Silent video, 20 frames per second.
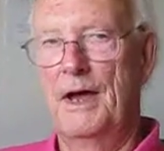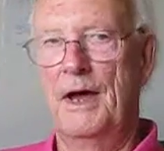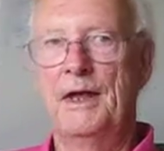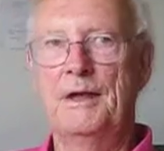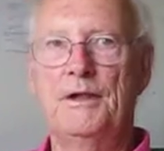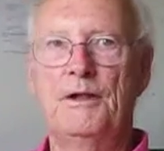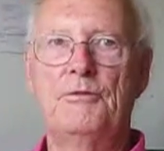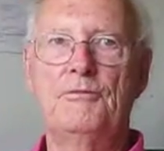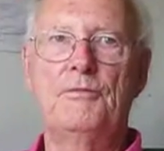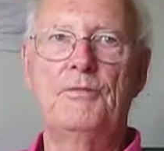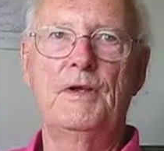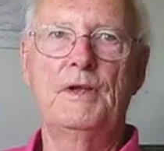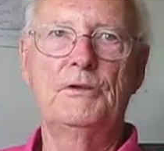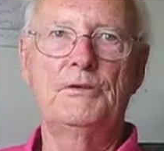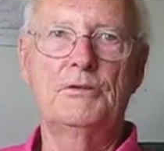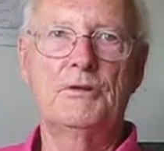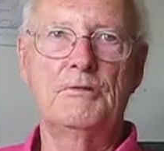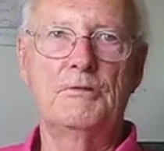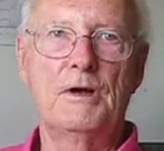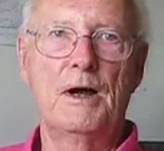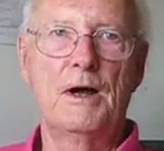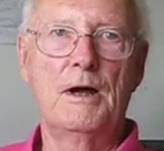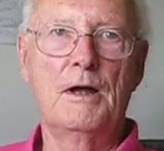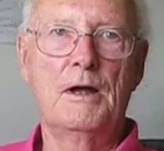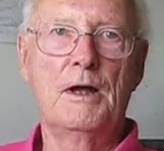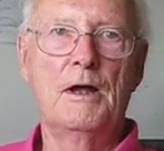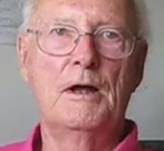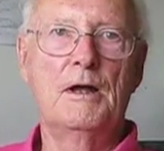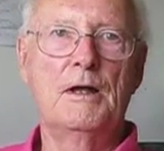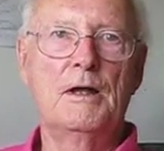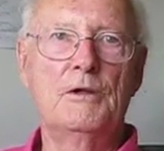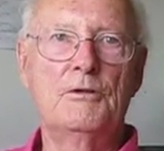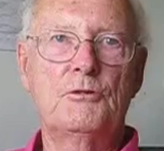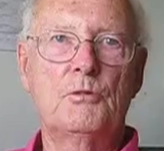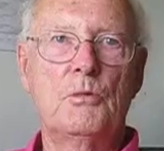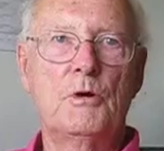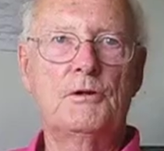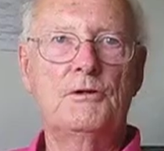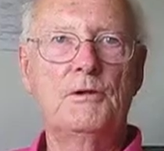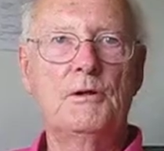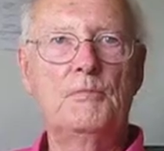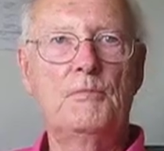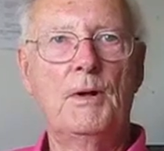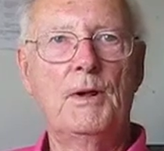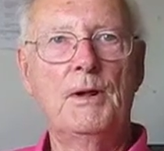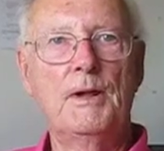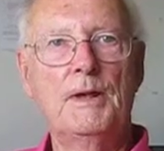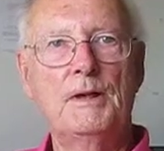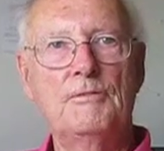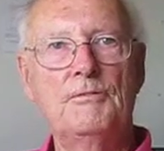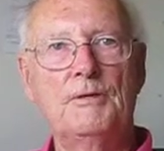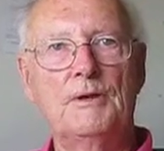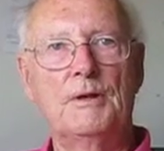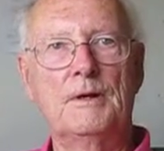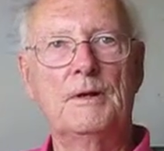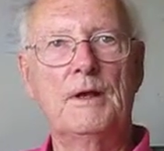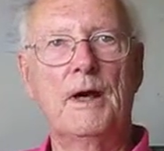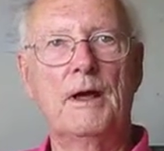An adventurer is what he believed in.